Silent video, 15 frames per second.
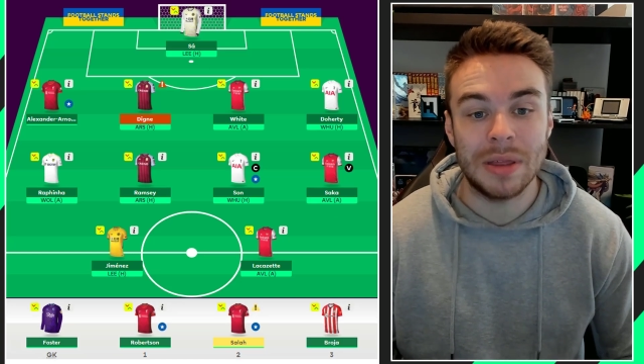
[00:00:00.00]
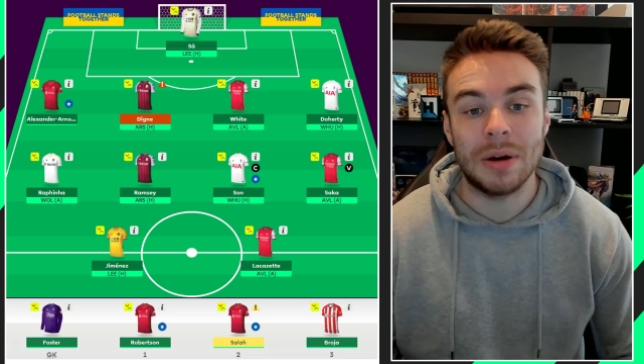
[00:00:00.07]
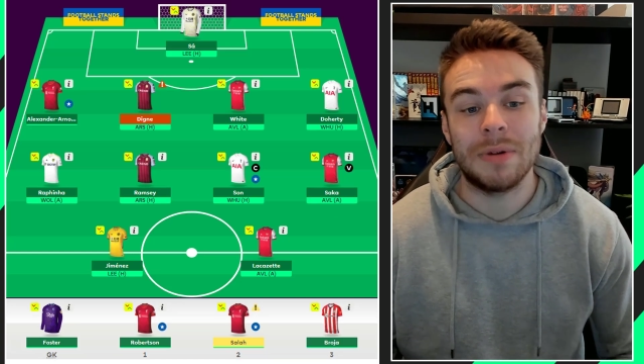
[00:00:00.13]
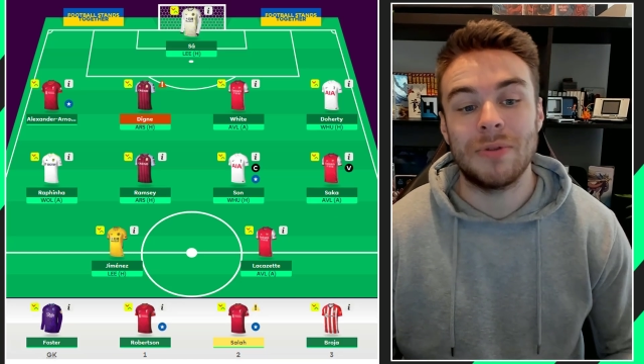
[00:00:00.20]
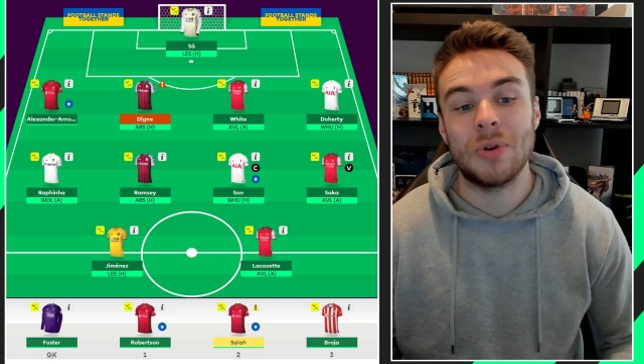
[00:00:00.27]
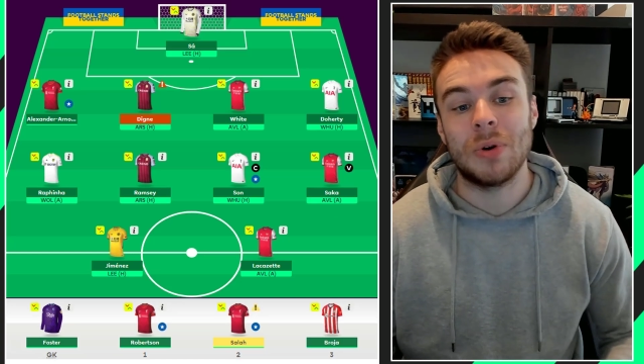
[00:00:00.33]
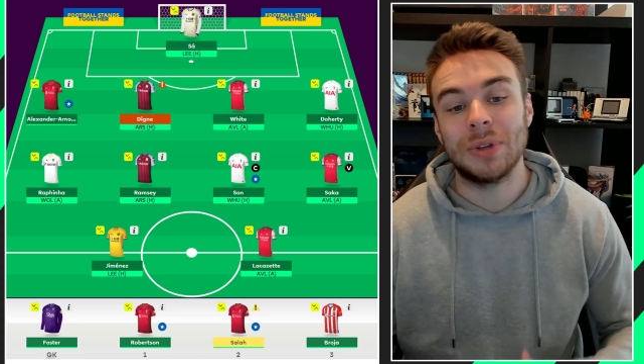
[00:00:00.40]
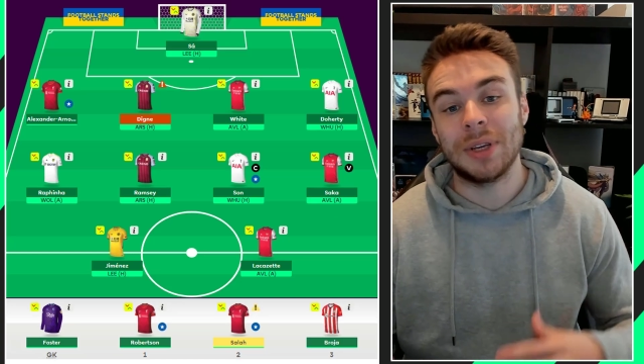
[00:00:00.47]
though,
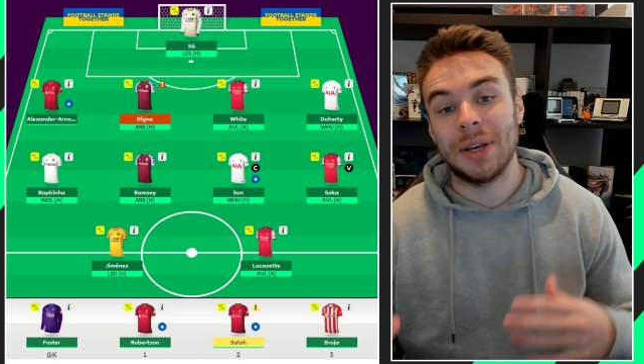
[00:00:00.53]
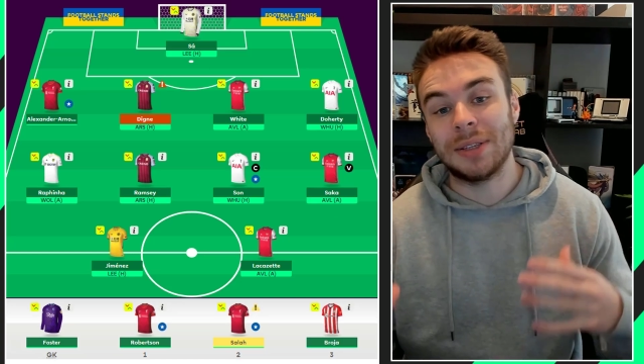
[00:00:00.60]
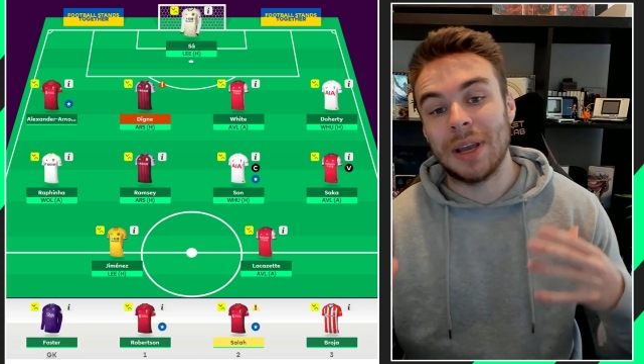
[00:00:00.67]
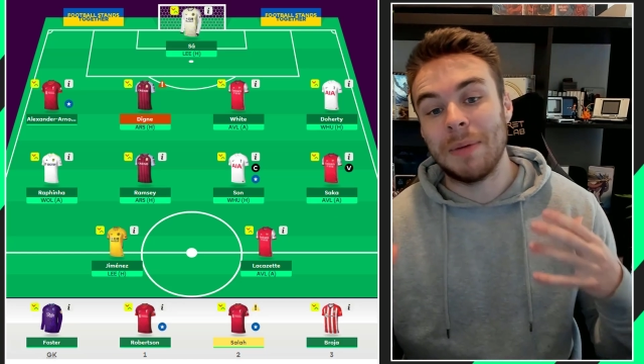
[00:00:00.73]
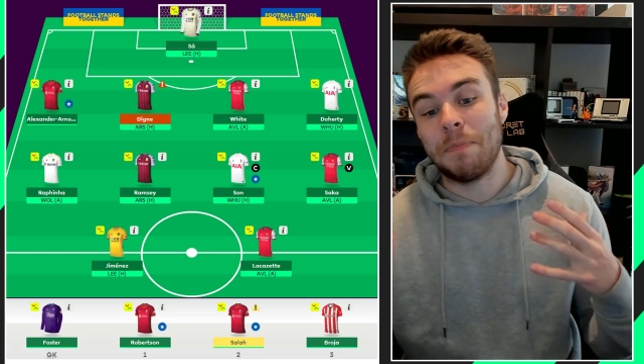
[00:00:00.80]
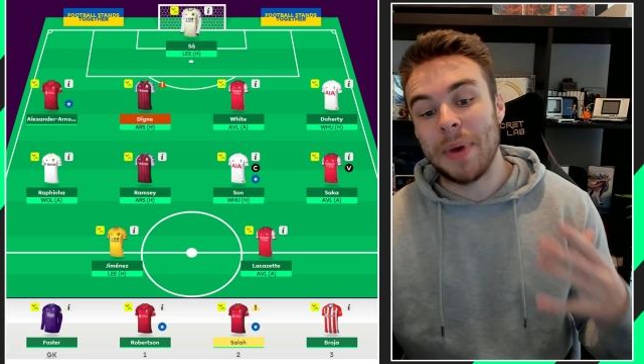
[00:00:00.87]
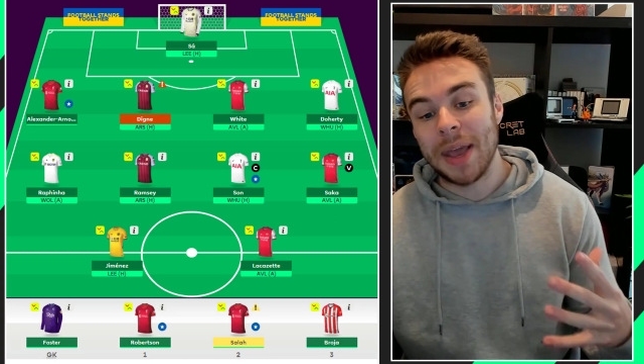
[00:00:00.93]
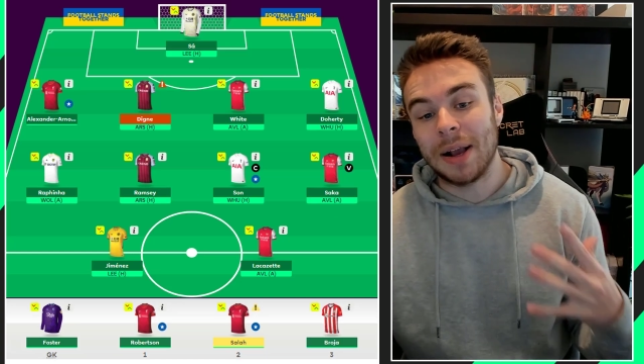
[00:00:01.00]
of course, is
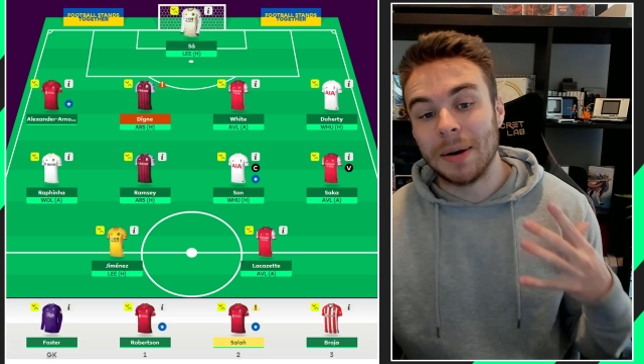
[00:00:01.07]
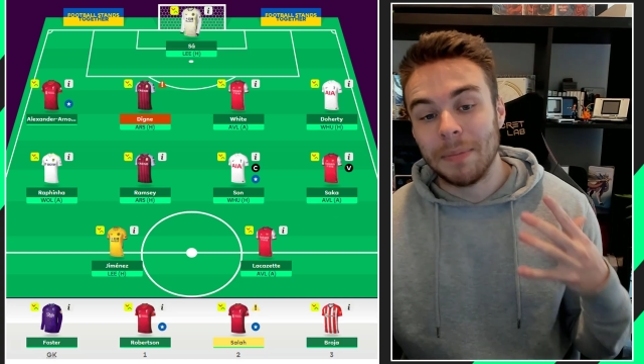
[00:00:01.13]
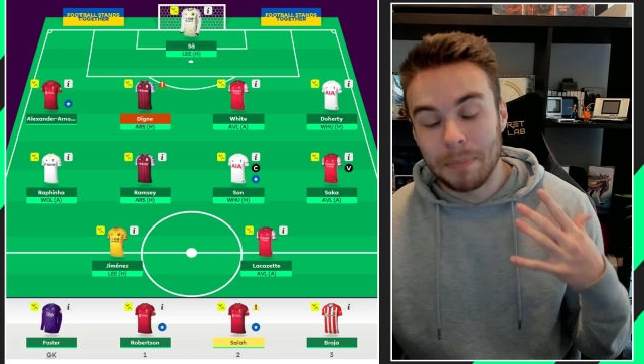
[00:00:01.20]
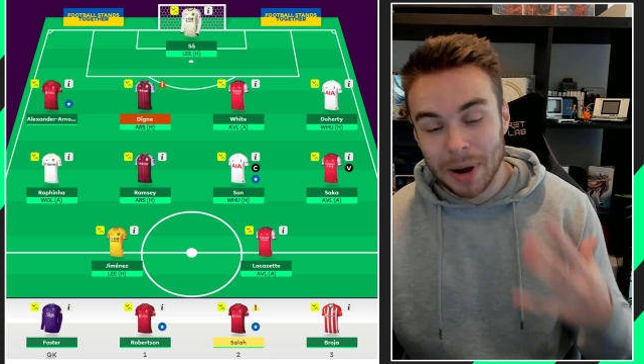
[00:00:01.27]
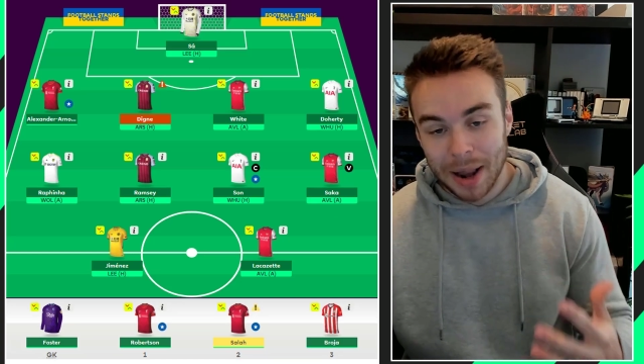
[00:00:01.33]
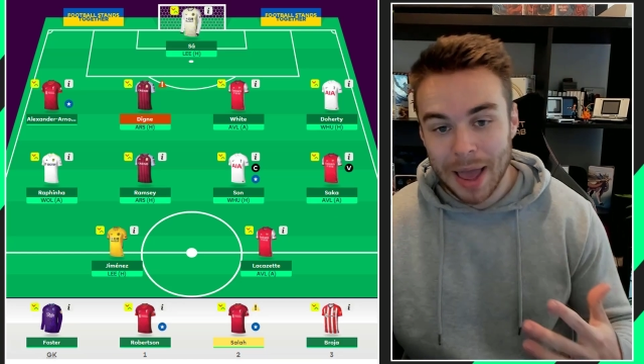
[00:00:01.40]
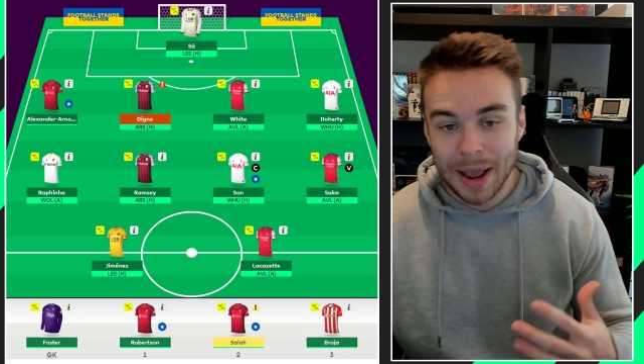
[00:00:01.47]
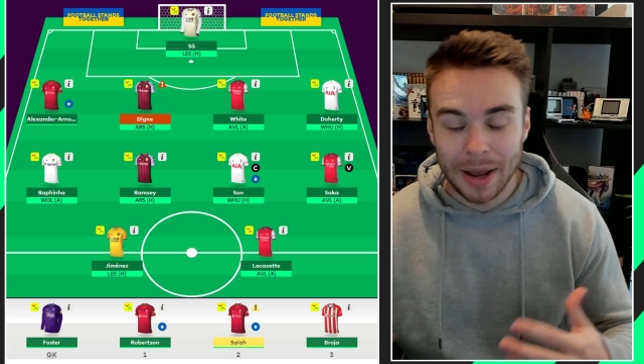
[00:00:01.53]
a big
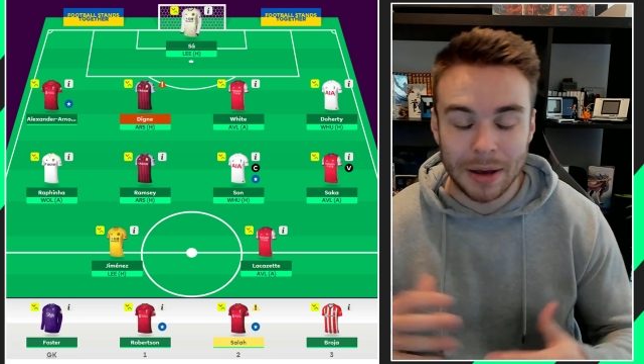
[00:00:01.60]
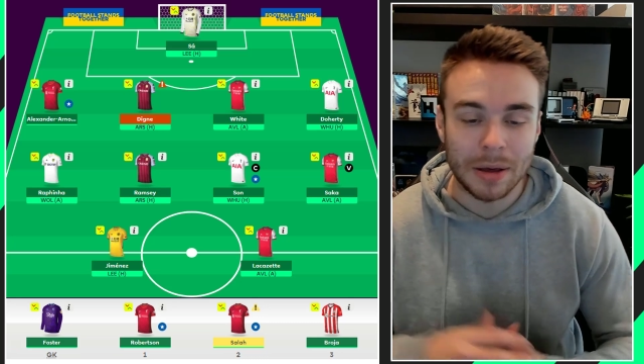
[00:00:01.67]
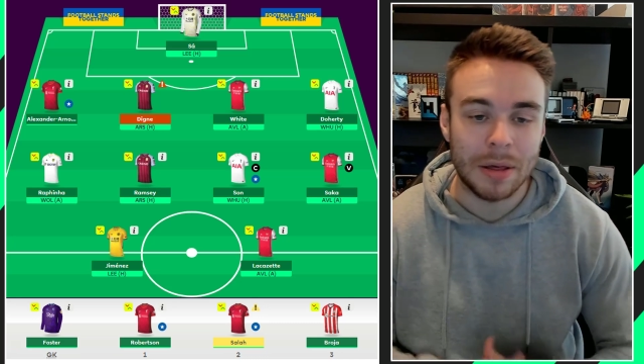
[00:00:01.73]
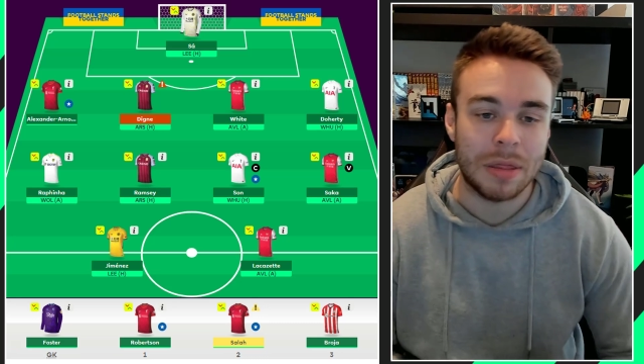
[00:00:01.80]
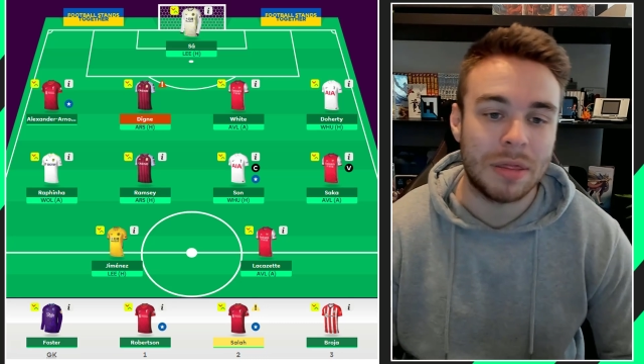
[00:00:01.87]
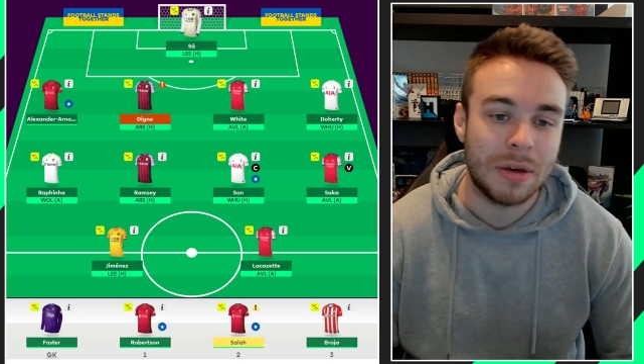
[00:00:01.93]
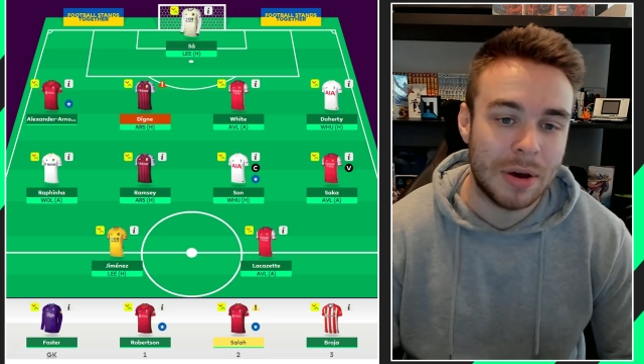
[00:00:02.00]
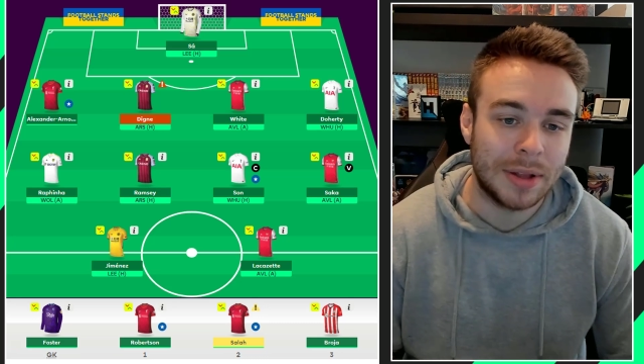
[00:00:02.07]
blank
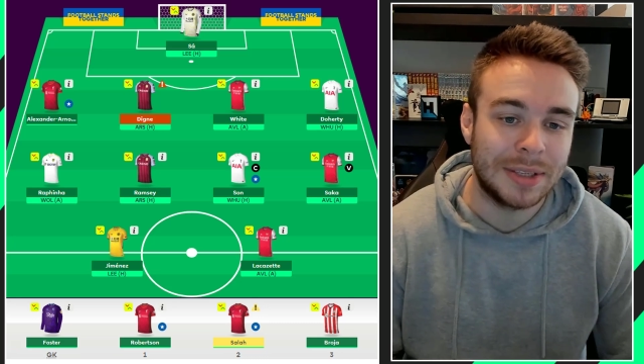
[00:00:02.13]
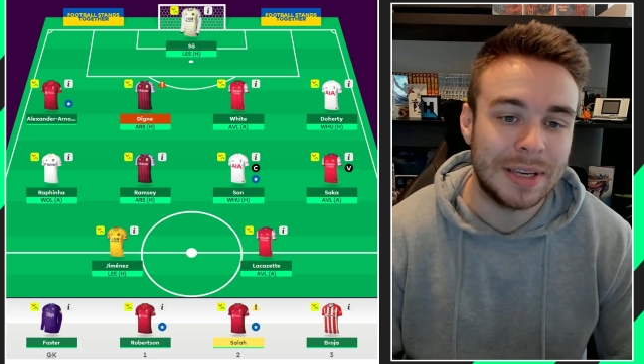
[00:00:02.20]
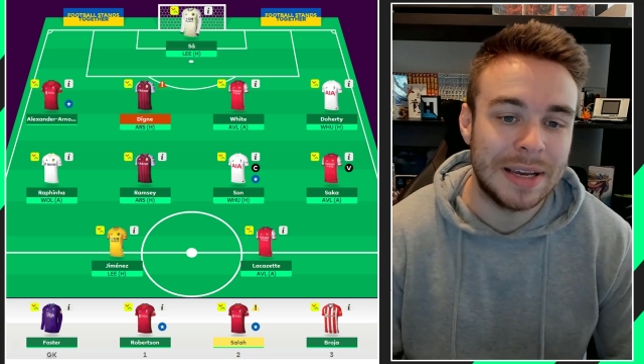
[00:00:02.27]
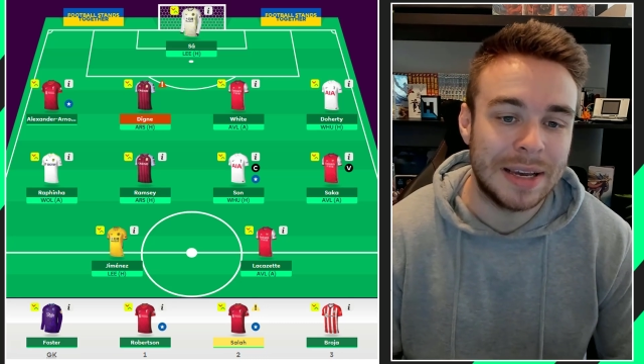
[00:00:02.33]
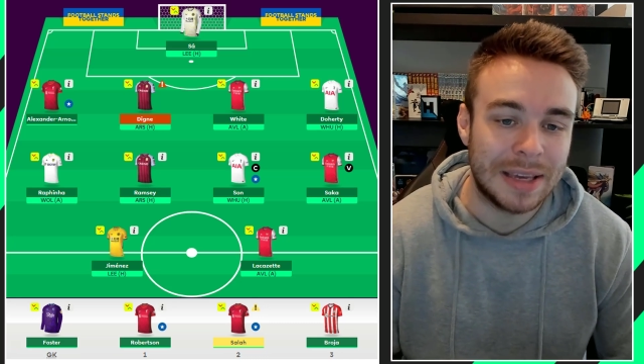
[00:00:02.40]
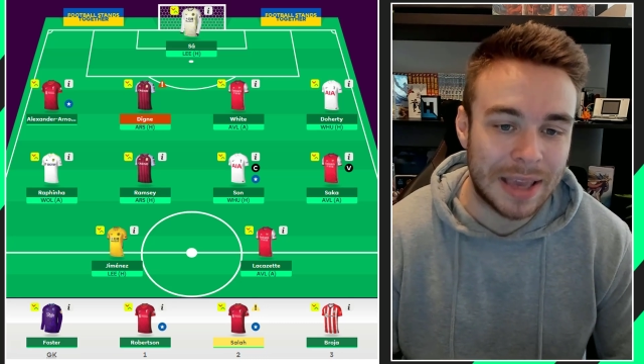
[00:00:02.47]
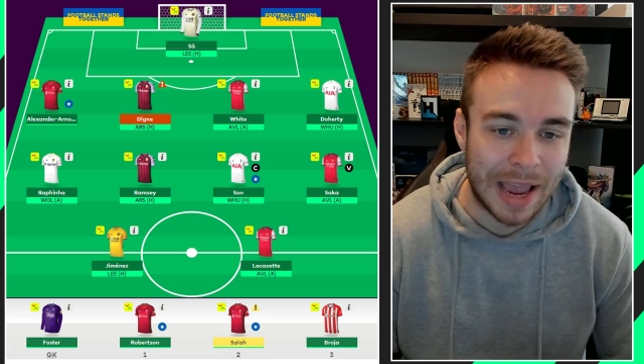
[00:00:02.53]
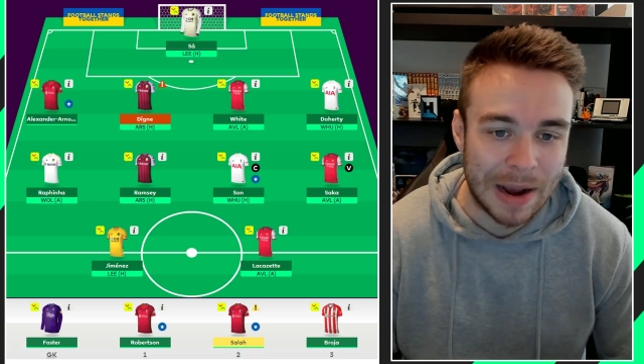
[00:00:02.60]

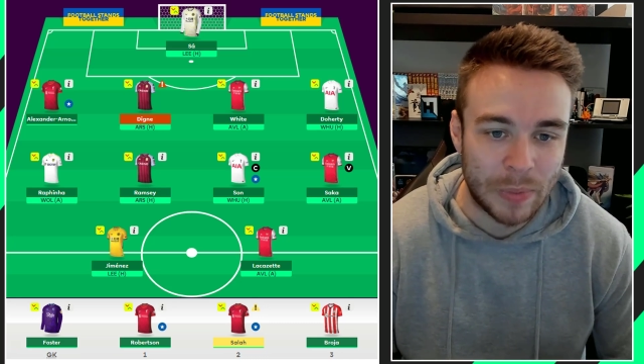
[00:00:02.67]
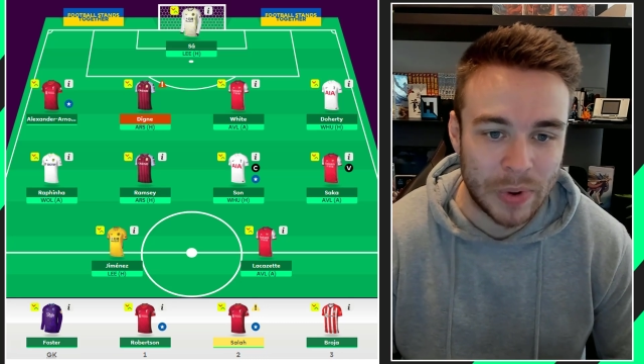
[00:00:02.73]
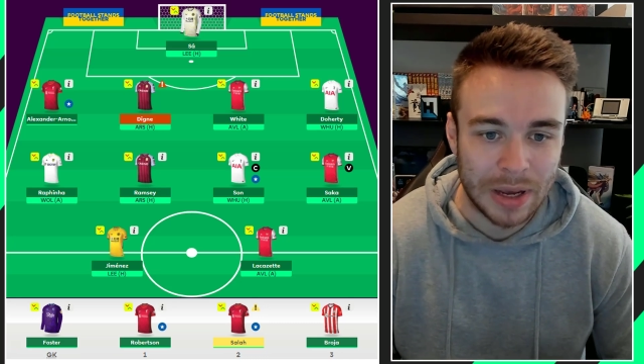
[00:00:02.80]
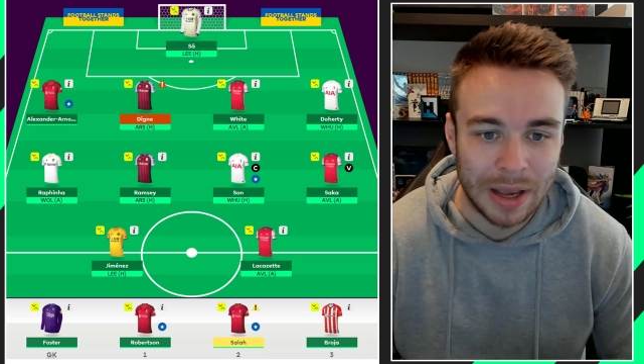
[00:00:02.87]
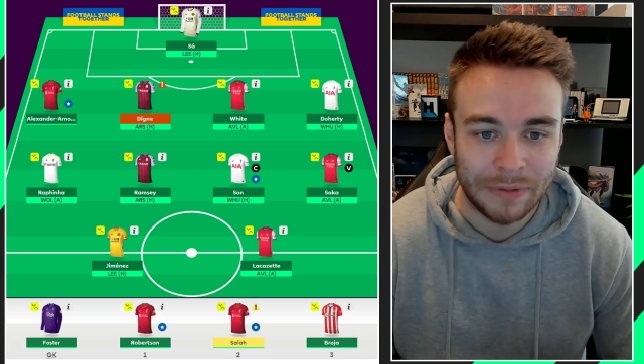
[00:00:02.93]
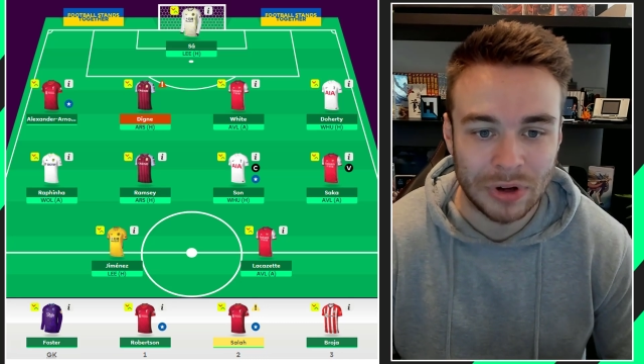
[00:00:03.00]
30 game week.